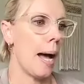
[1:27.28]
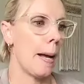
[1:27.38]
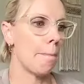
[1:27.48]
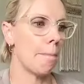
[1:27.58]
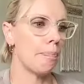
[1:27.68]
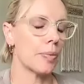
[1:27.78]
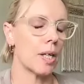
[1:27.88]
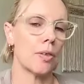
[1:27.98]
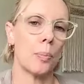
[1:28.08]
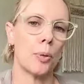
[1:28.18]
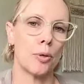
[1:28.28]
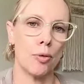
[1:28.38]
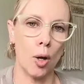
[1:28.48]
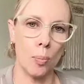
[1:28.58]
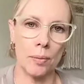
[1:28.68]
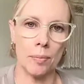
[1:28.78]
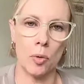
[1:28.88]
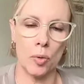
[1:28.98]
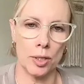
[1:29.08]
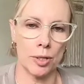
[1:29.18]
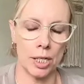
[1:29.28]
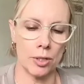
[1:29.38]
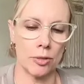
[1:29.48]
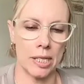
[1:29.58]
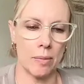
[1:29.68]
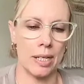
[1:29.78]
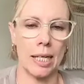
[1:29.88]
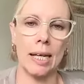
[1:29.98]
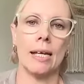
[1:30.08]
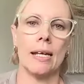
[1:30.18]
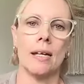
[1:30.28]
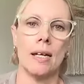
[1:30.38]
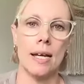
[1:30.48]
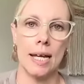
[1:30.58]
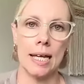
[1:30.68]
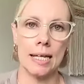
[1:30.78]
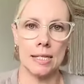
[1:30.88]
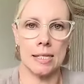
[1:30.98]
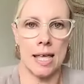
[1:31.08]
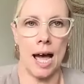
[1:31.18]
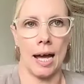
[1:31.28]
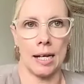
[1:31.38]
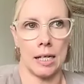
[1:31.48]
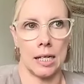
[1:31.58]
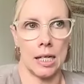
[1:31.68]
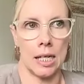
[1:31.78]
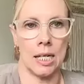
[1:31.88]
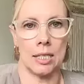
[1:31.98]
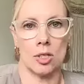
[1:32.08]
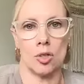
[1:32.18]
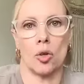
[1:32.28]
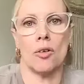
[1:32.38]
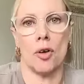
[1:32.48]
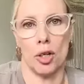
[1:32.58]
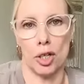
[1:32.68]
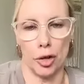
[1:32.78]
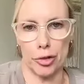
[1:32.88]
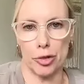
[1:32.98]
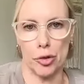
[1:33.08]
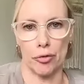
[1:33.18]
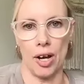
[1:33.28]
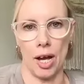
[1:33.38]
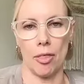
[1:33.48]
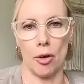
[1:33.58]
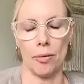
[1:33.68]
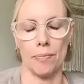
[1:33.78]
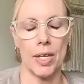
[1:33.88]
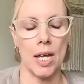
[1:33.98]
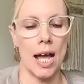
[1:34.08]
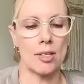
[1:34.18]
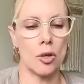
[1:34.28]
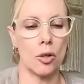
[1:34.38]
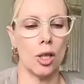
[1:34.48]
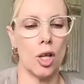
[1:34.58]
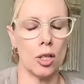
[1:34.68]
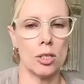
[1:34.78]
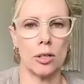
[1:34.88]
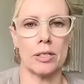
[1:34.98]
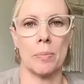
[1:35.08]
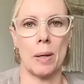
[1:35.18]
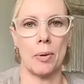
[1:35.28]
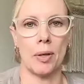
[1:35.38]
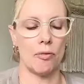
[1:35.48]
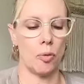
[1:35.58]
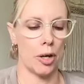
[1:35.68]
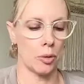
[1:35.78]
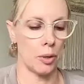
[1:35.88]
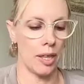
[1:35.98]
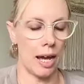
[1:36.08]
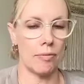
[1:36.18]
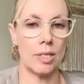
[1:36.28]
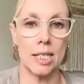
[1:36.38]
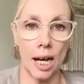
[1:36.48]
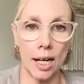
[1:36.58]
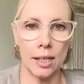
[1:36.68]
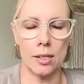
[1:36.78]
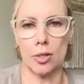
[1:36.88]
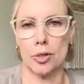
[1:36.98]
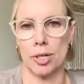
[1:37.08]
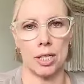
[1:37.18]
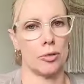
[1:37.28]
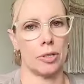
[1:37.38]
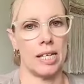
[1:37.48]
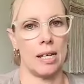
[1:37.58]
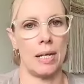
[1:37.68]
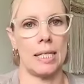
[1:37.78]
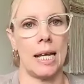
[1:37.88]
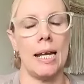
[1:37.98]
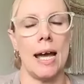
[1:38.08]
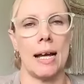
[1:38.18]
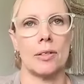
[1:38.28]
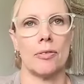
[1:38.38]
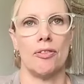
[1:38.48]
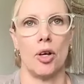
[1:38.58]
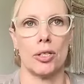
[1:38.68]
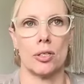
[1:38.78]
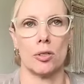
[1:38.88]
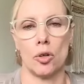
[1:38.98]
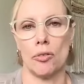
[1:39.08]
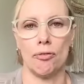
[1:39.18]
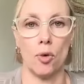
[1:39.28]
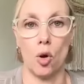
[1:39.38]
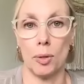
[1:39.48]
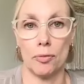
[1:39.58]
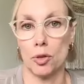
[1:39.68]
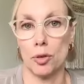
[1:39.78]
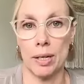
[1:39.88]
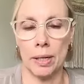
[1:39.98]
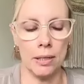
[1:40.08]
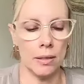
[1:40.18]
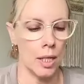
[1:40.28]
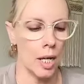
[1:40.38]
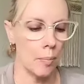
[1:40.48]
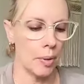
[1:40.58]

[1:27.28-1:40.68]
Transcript: The problem with traditional CBT is that it sort of only goes so far, though. And so lots and lots of people that I've worked with have done traditional CBT as a first sort of form of treatment